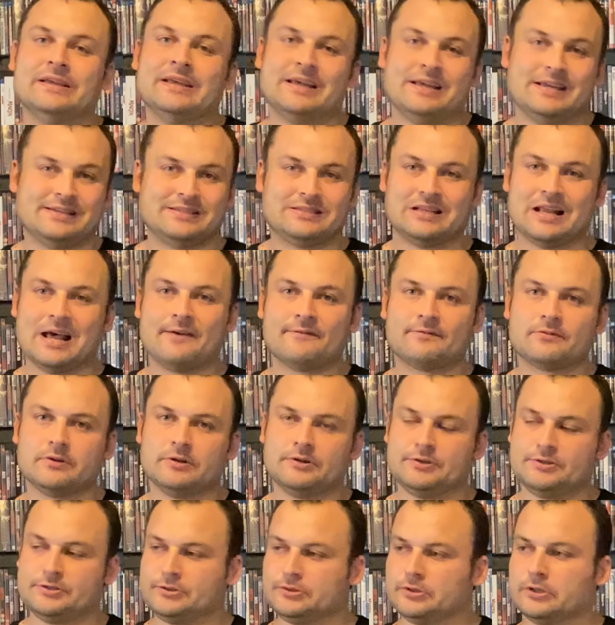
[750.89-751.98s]
It's an
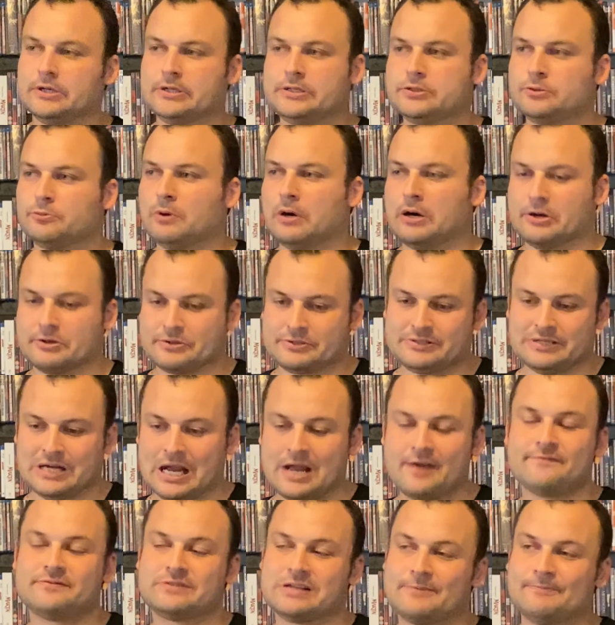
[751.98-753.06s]
absolute joy to watch. I
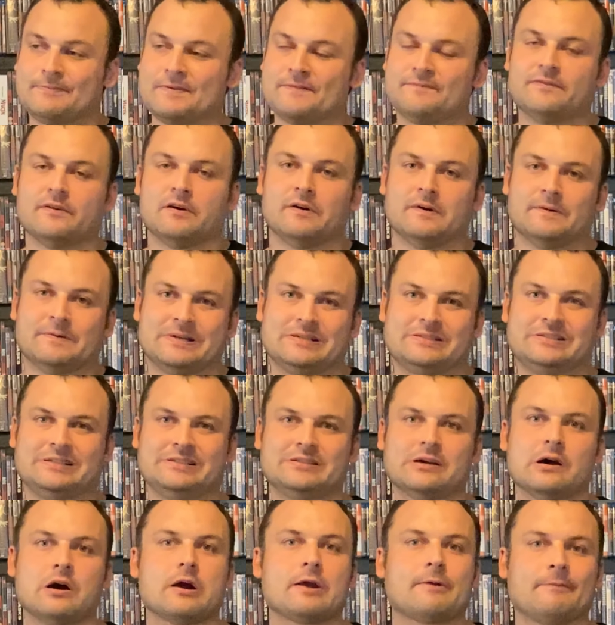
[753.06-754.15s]
have said before, it is
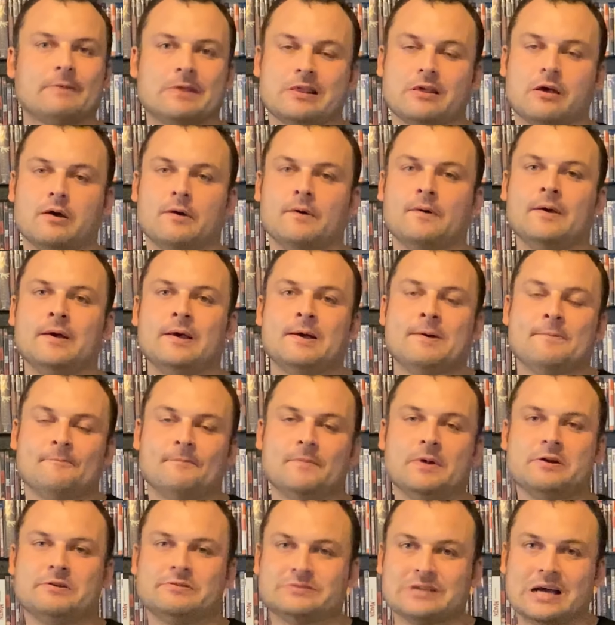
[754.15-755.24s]
arguably the
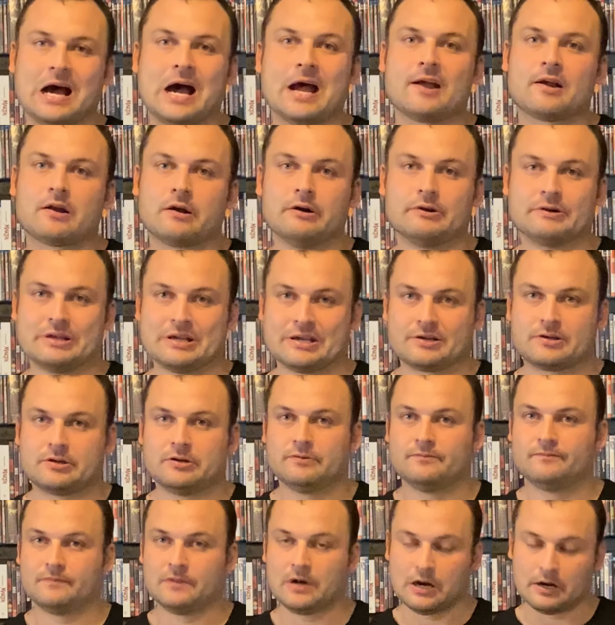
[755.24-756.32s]
most iconic
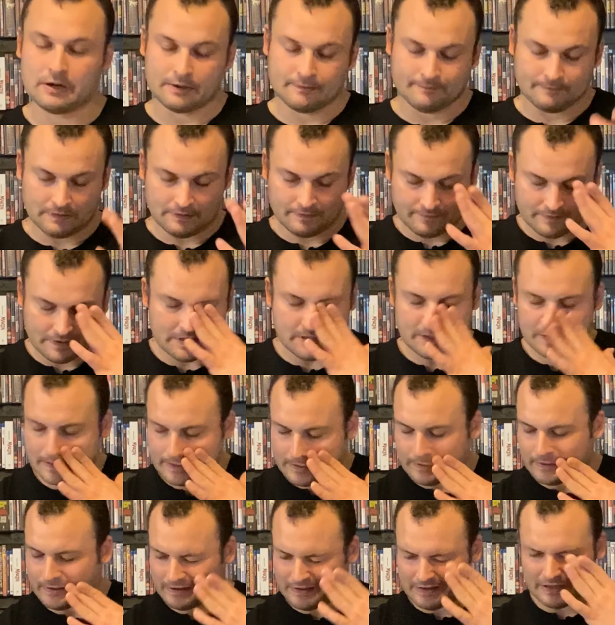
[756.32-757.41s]
horror movie
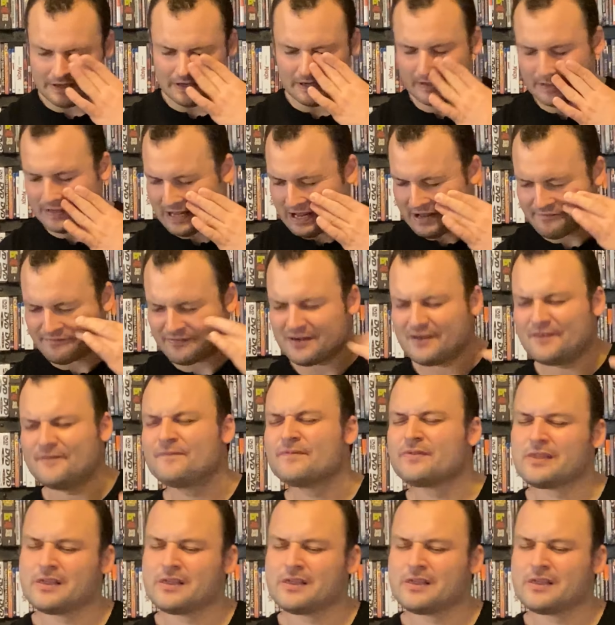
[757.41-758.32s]
uh, ever.